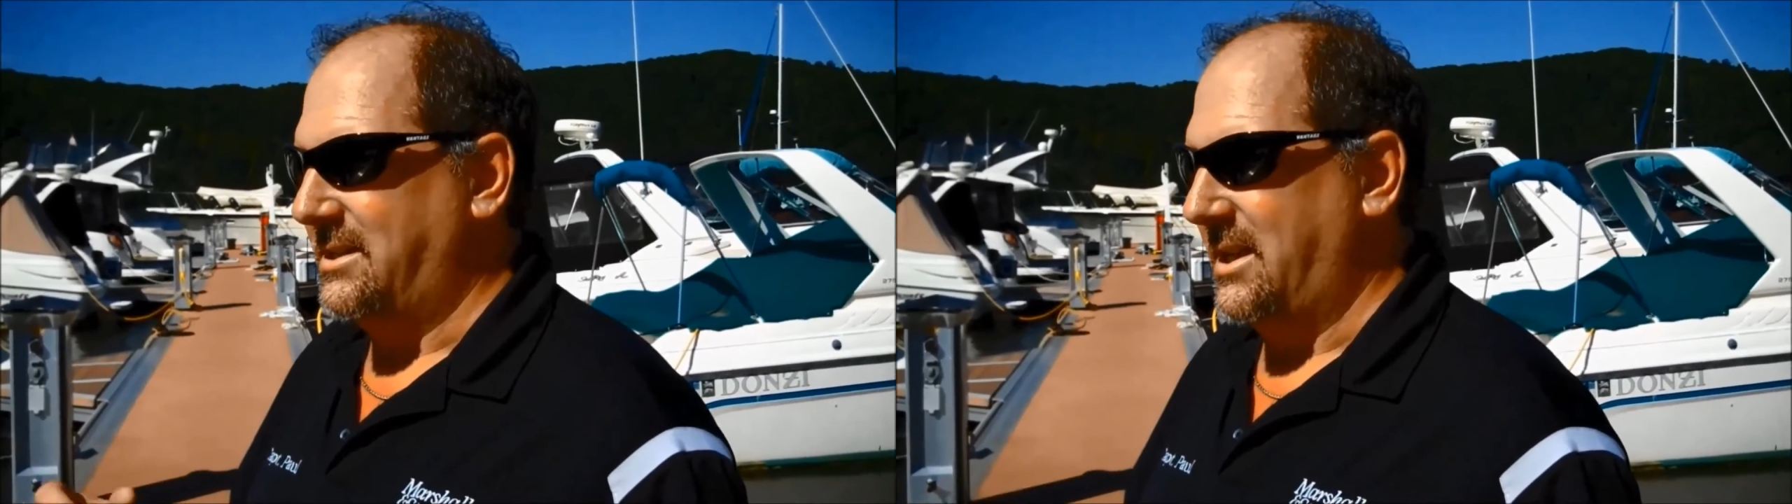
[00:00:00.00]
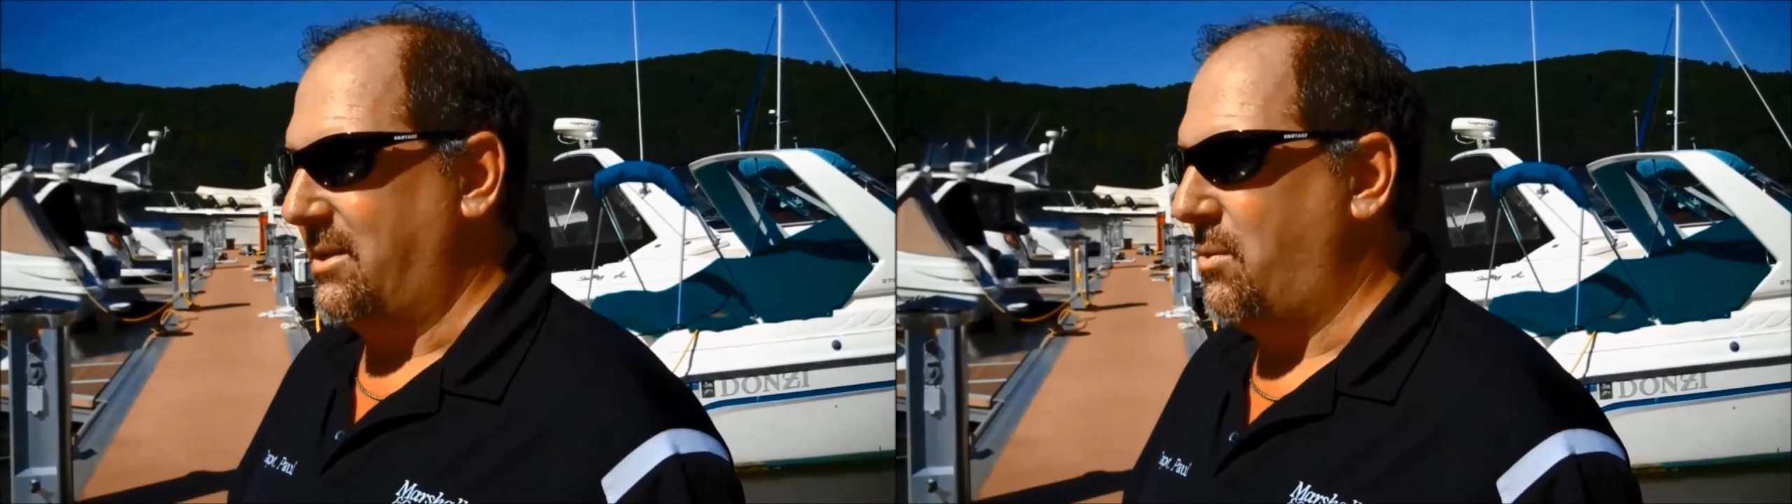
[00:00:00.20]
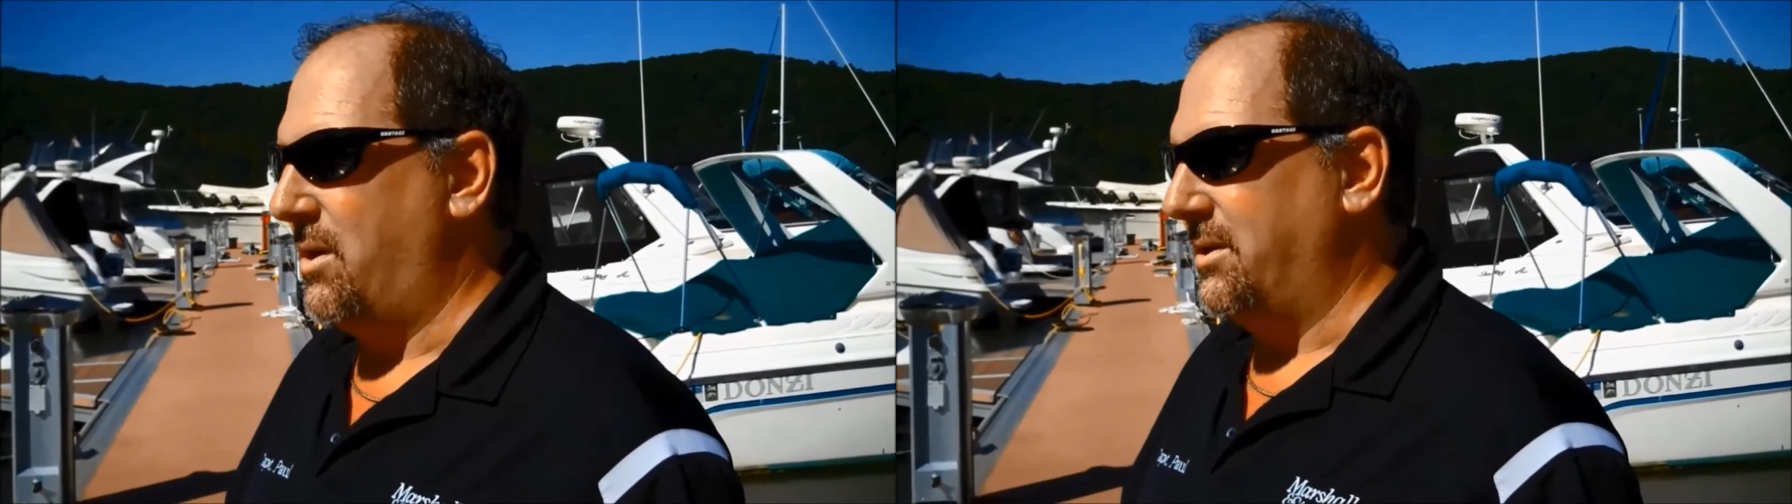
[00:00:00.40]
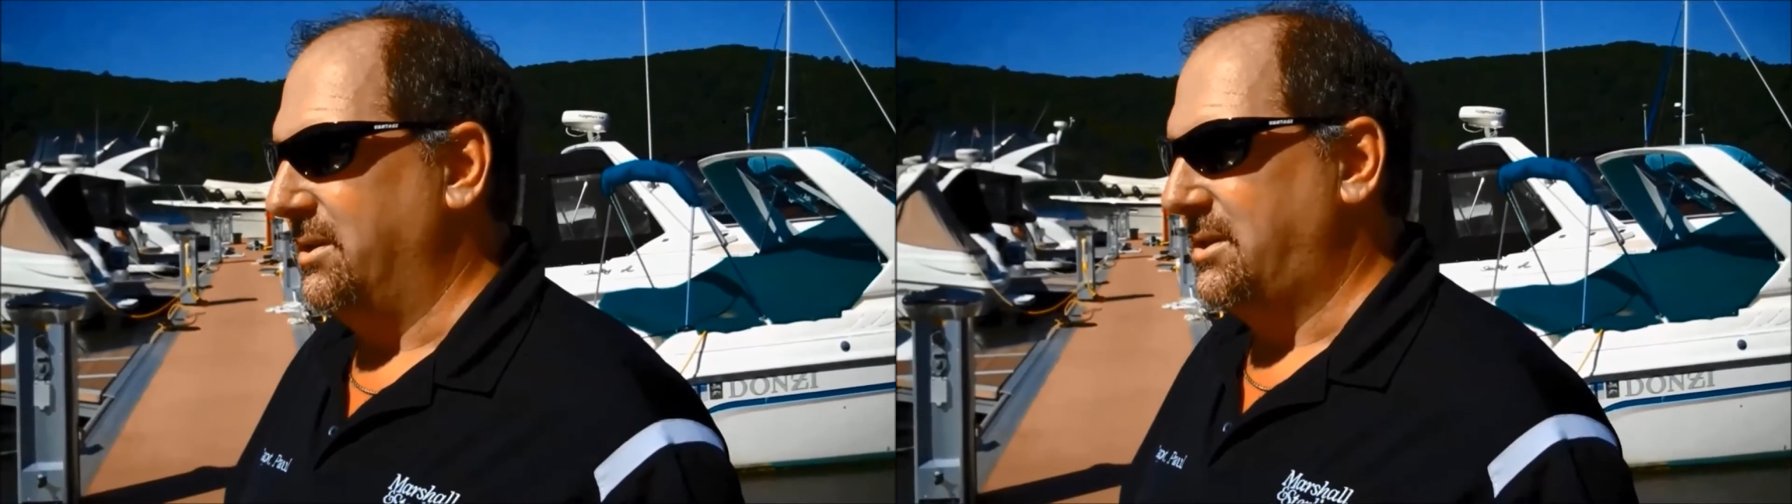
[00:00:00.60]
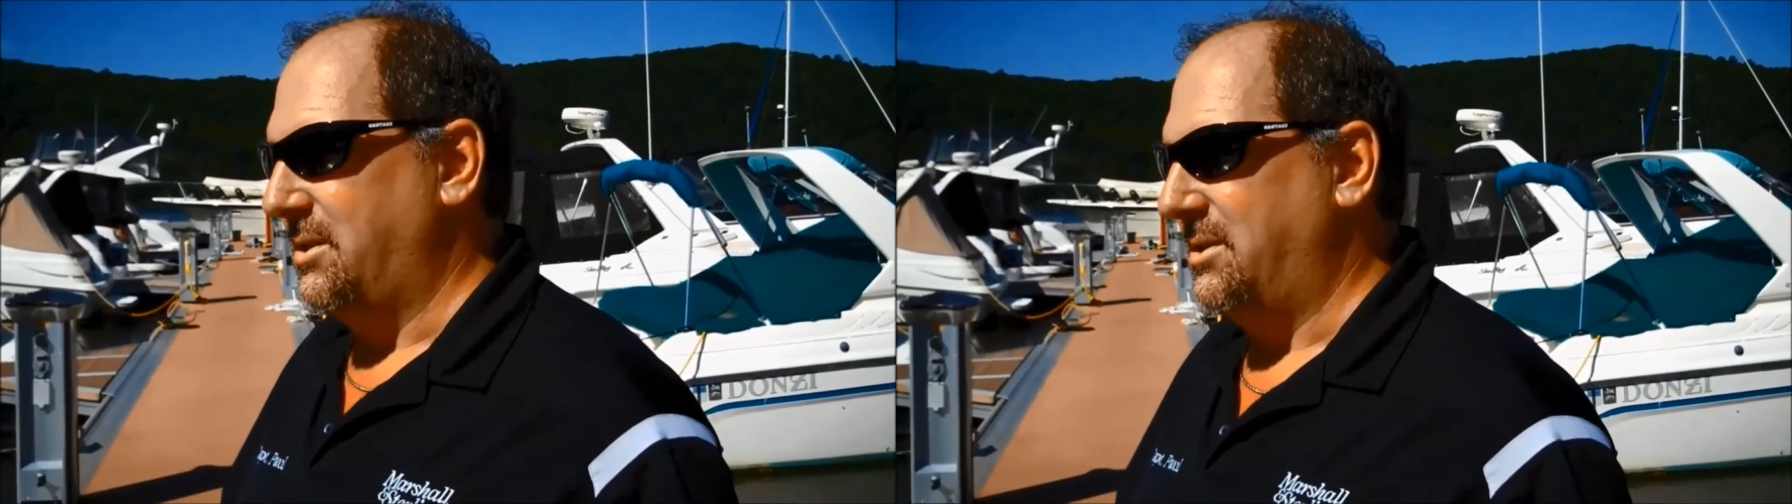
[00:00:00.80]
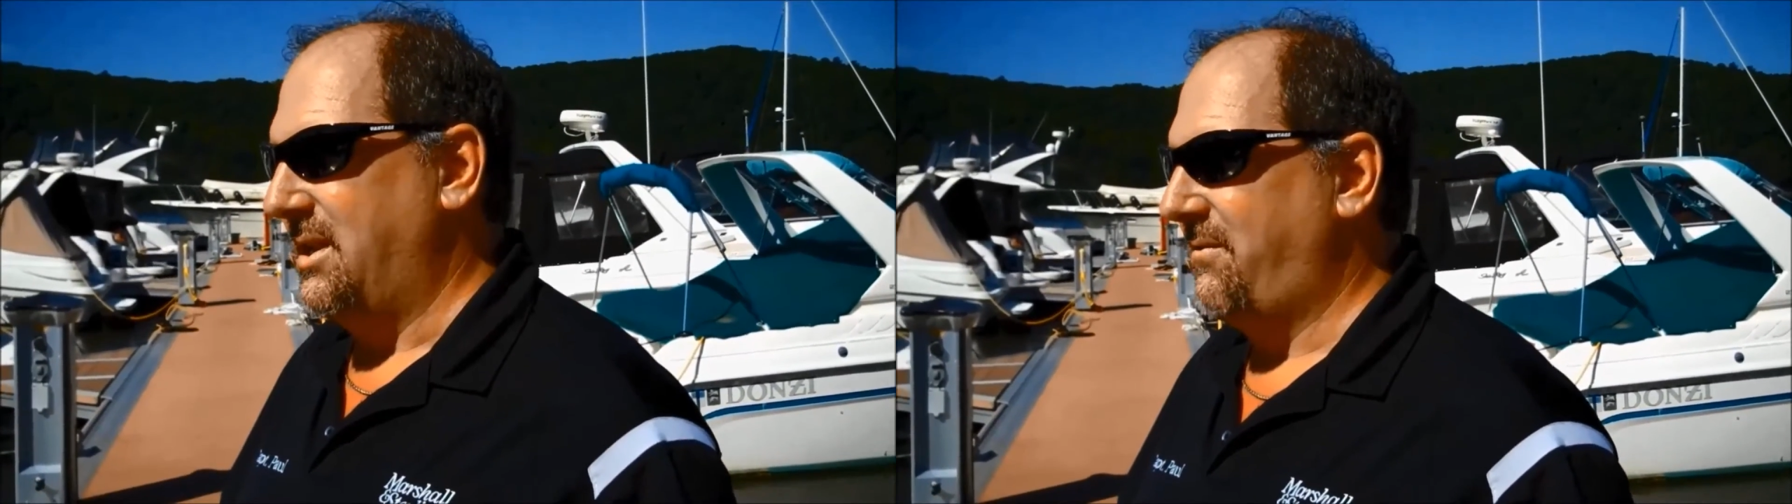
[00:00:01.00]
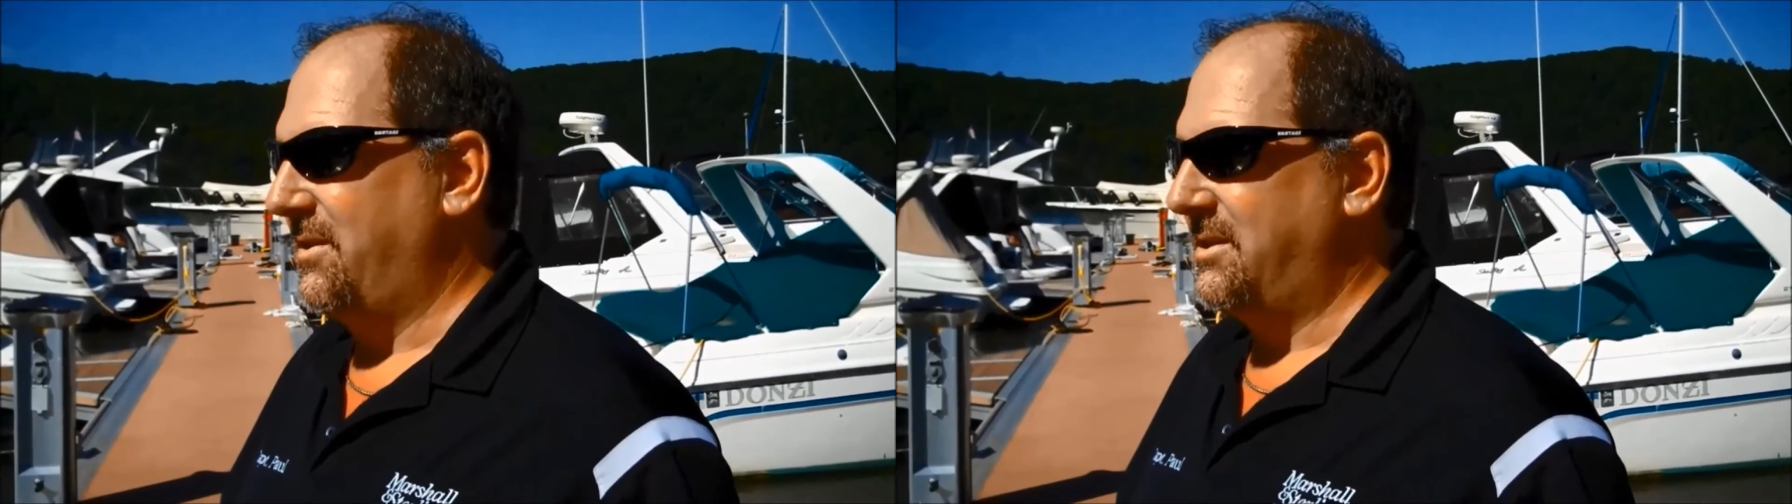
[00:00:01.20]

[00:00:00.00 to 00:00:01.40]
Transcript: on the water are so different.